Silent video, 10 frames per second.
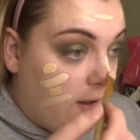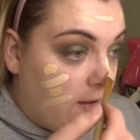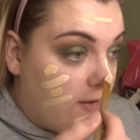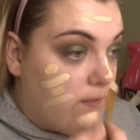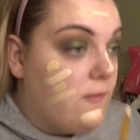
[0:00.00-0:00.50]
I
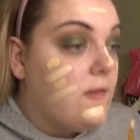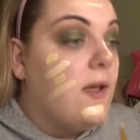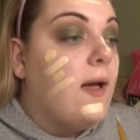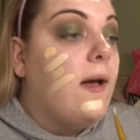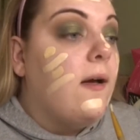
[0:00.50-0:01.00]
did
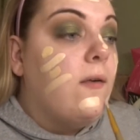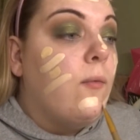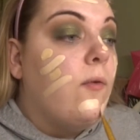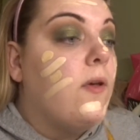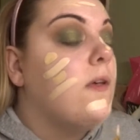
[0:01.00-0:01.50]
start at
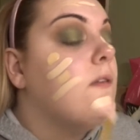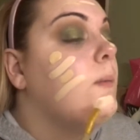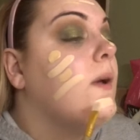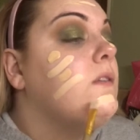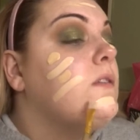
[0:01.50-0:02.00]

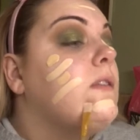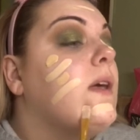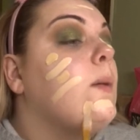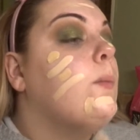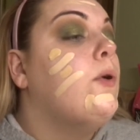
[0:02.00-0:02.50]
first by just
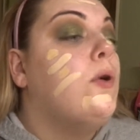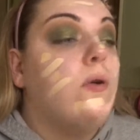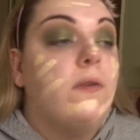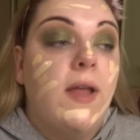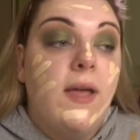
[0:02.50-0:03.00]
like
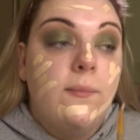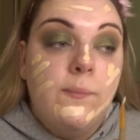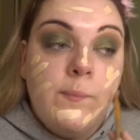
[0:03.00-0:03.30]
pouring it,